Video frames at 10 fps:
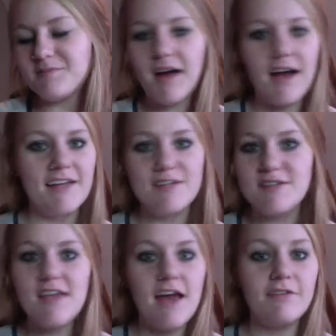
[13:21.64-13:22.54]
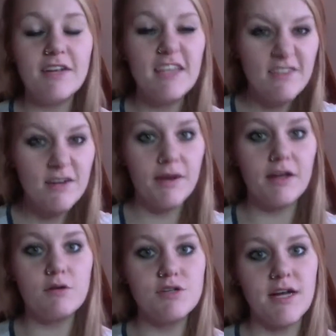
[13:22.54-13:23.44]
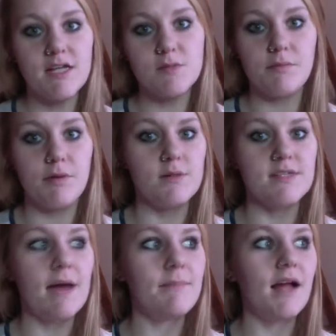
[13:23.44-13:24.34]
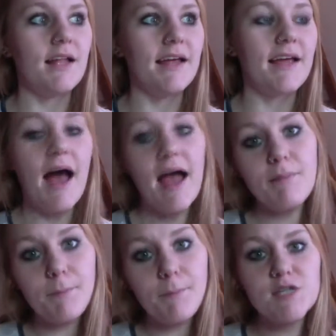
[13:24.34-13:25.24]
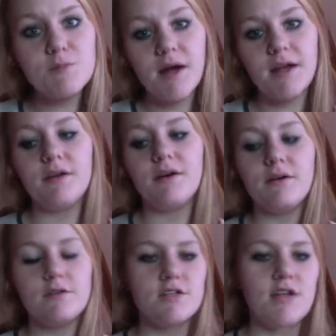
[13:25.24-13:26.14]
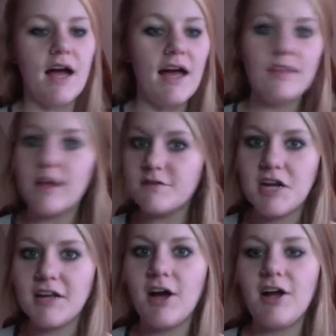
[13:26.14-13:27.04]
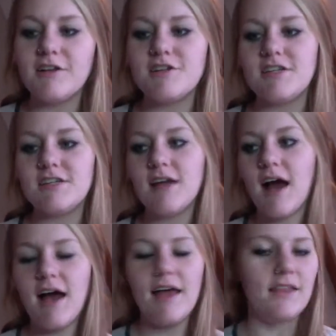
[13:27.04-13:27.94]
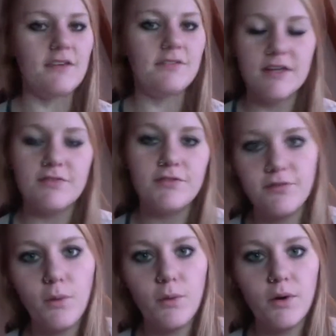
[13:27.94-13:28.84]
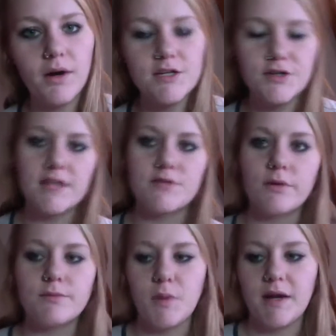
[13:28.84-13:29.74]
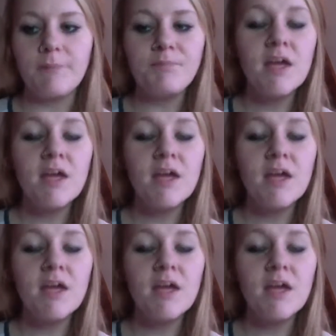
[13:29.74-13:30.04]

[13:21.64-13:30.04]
I never, even in my coach announcement post, I'm not like, I'm a Beachbody coach. I love Shakeology. I love Lift 4 and Transform 20.